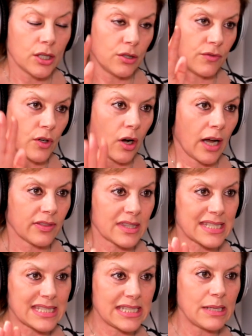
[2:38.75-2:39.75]
you've got
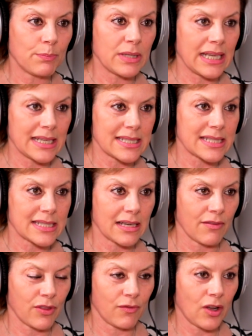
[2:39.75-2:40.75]
the steepness
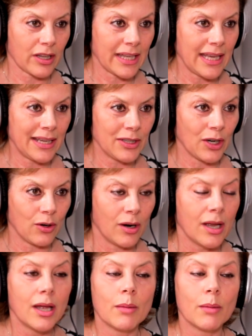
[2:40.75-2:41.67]
of the volcano.